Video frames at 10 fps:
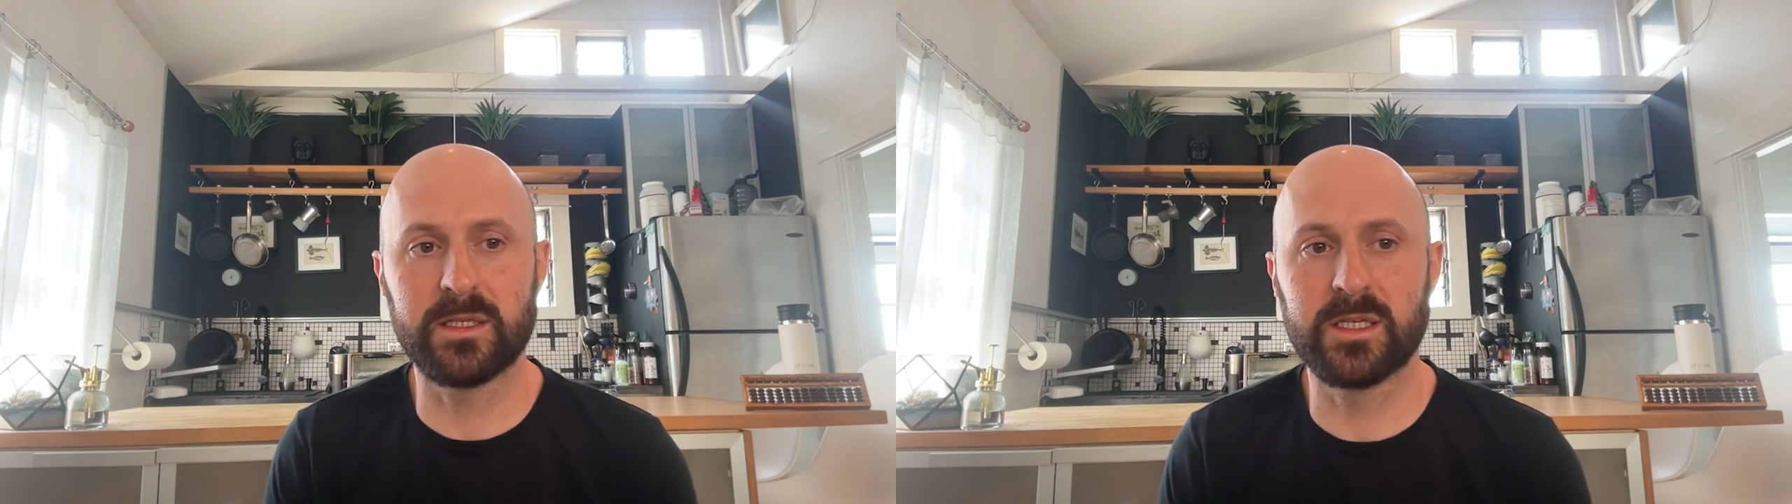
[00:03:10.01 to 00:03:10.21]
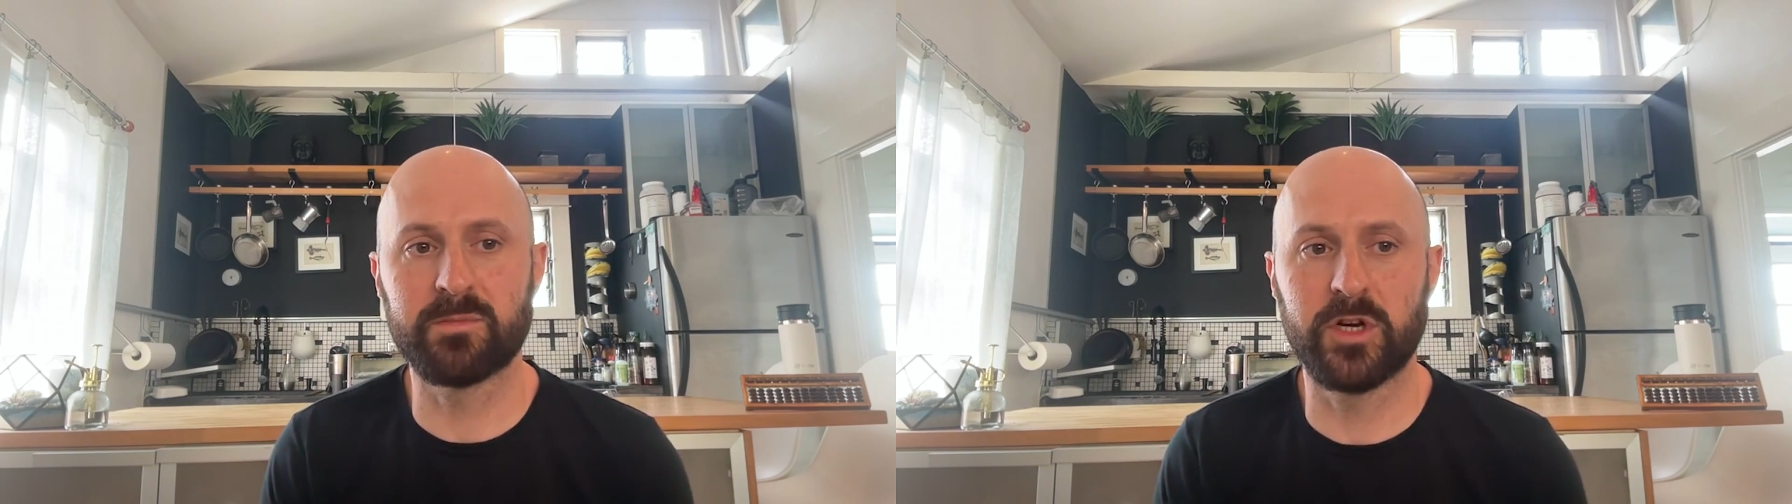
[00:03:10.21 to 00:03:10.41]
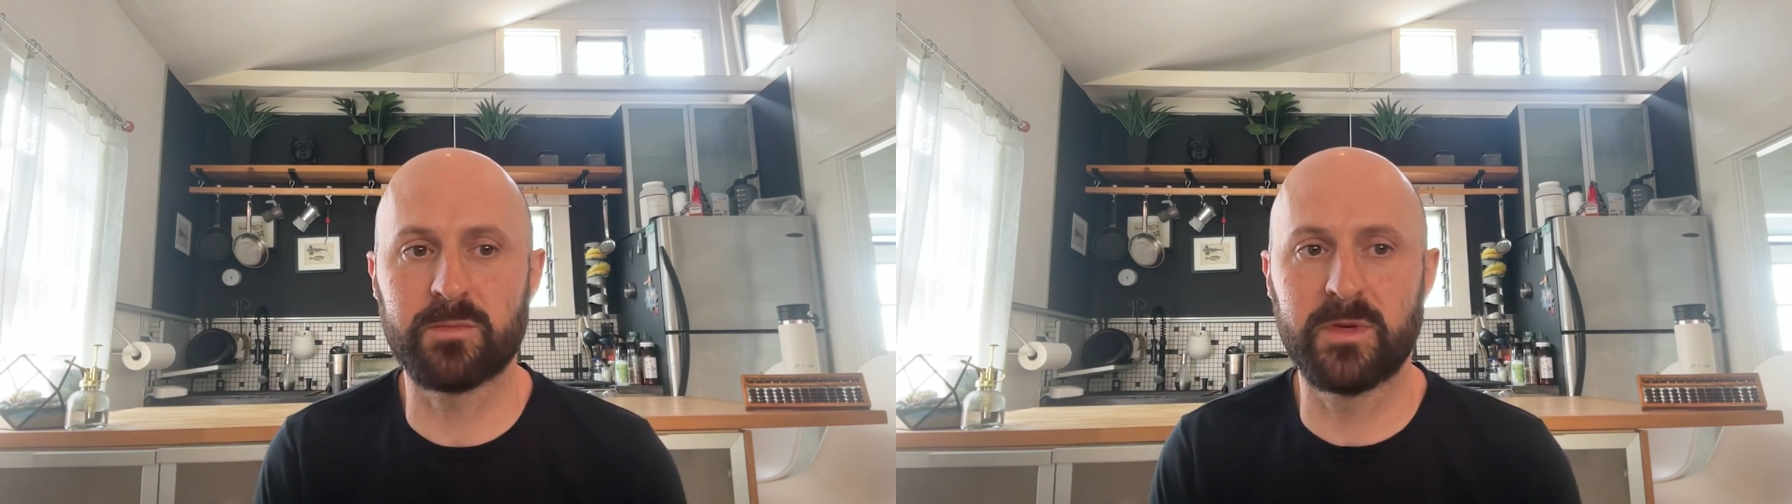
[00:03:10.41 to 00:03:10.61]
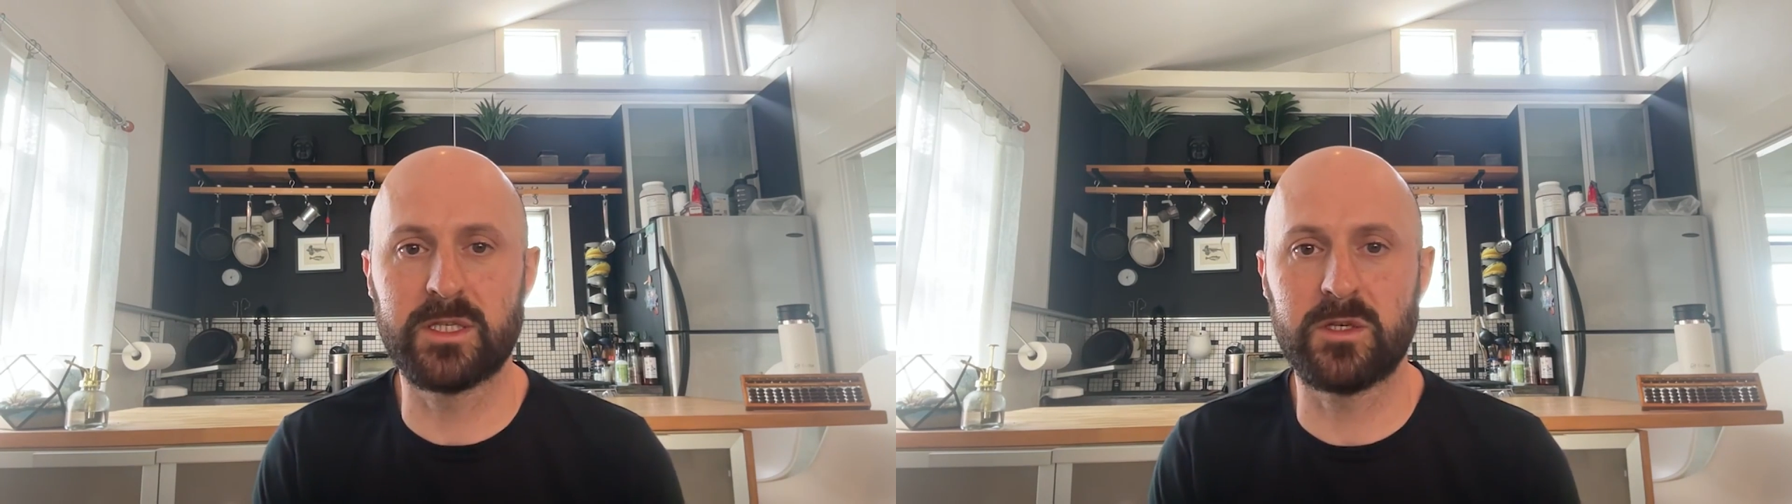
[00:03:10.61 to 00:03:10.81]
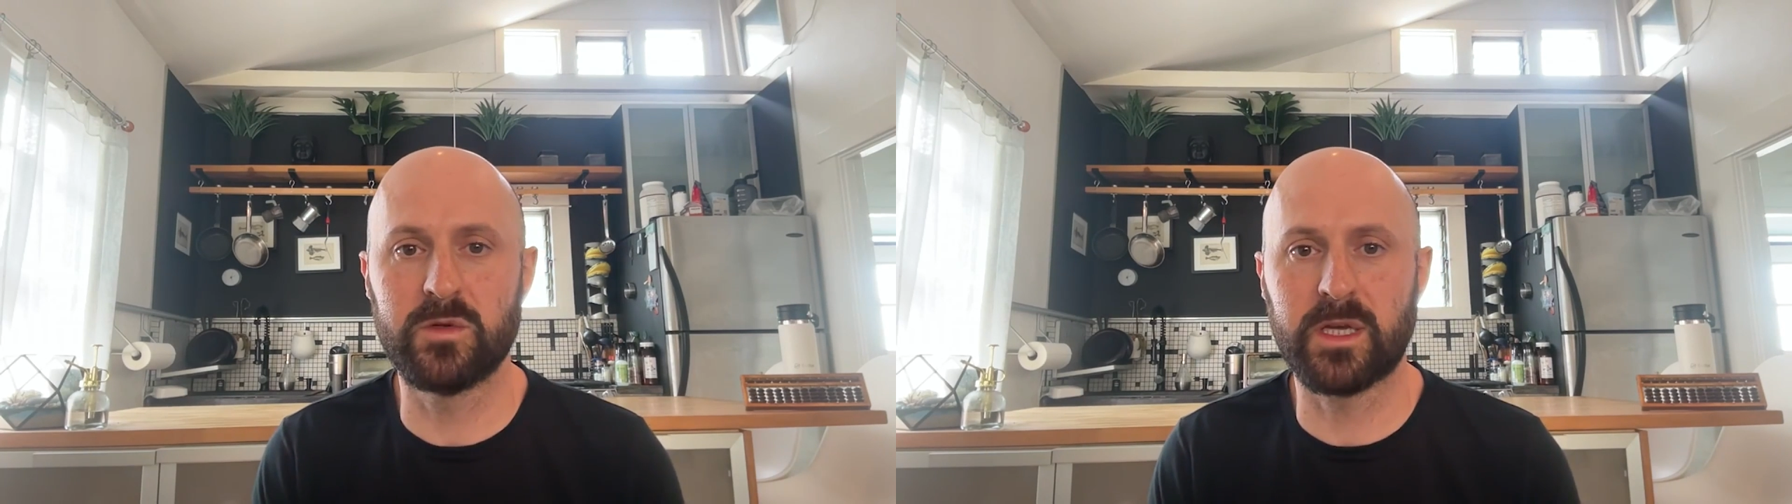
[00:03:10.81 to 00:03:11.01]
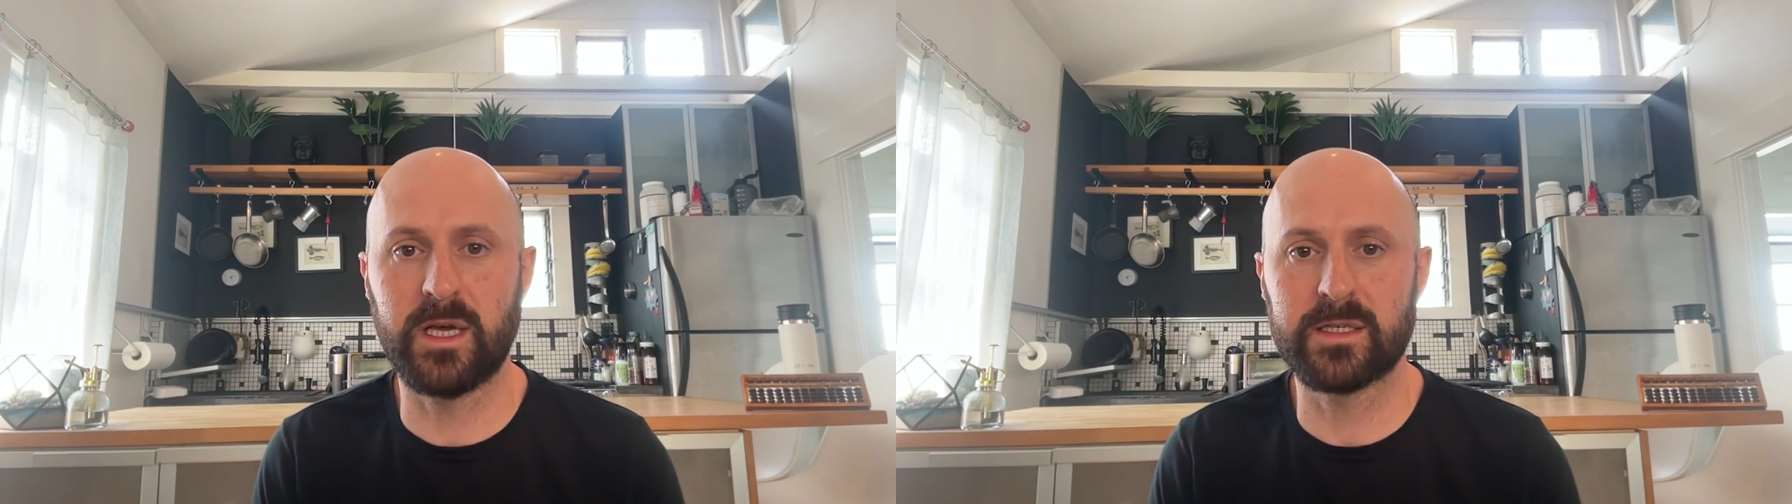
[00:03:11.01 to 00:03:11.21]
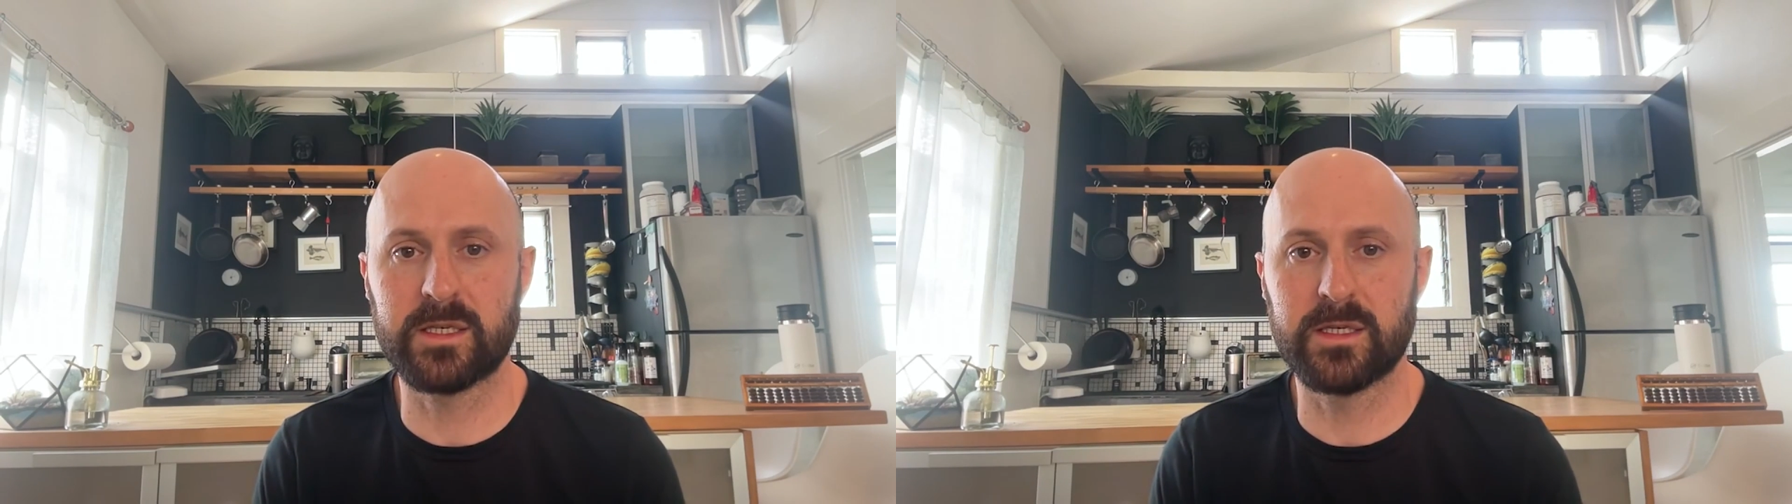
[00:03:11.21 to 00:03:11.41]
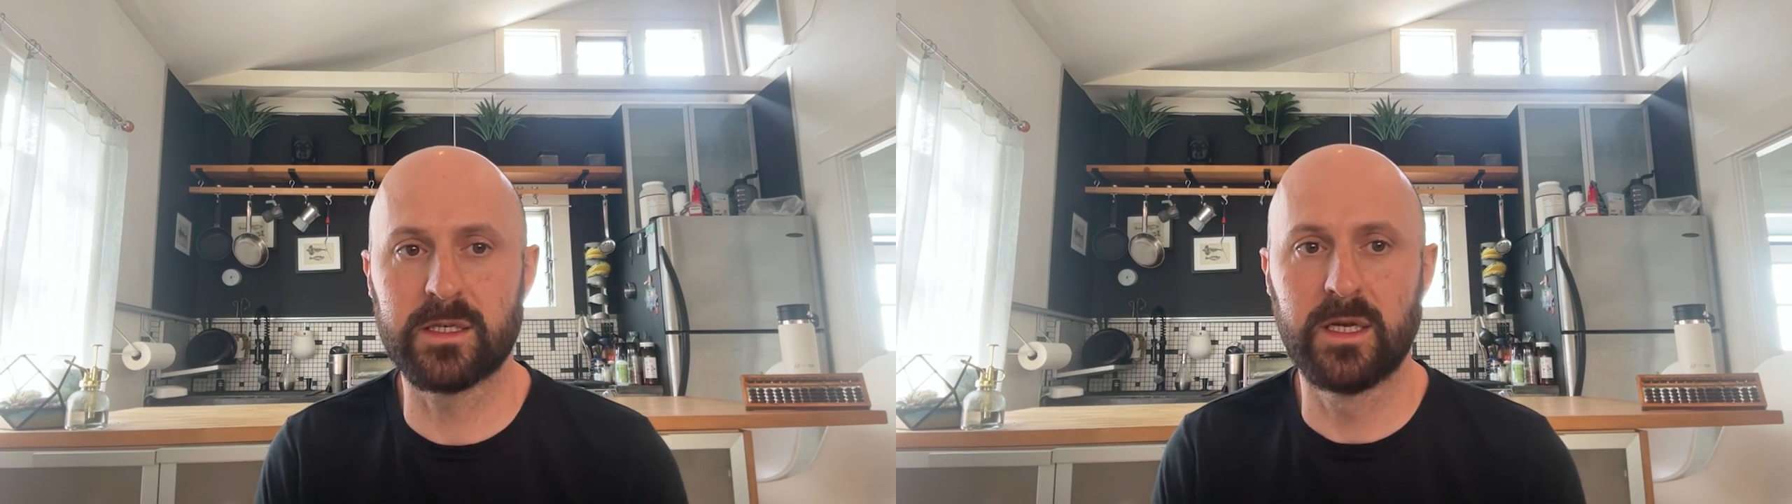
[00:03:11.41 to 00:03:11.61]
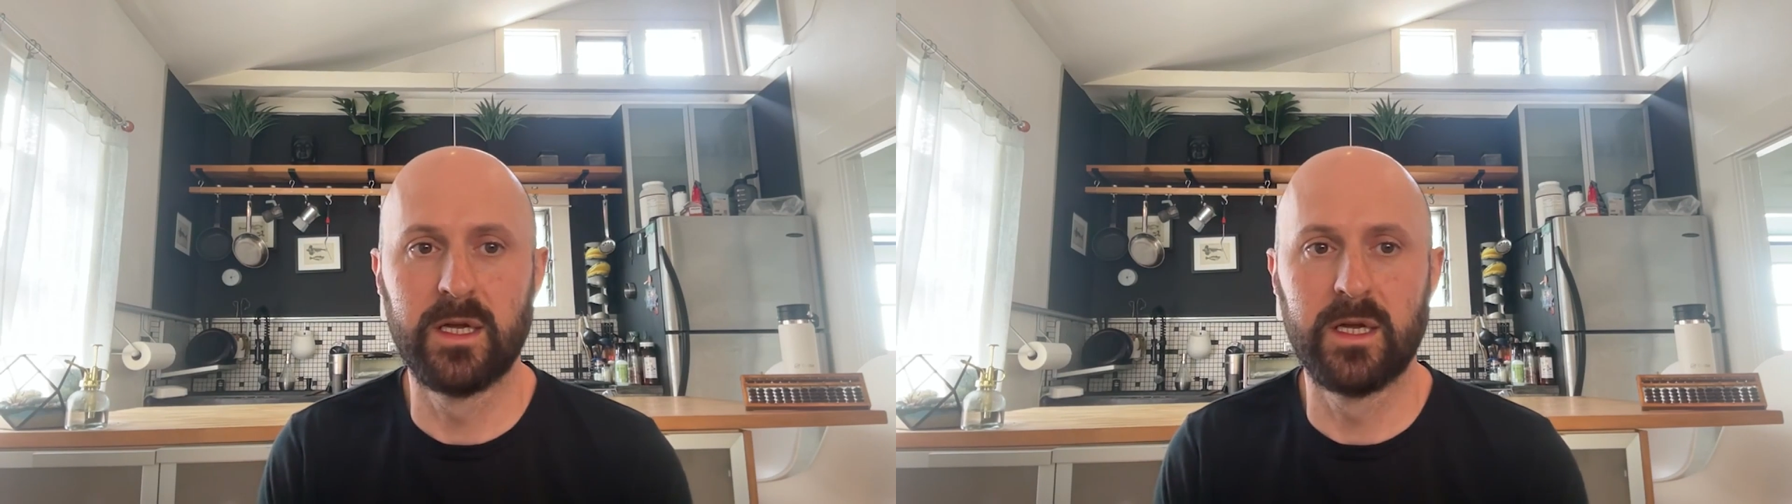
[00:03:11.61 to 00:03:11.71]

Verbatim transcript: and disbursements use cases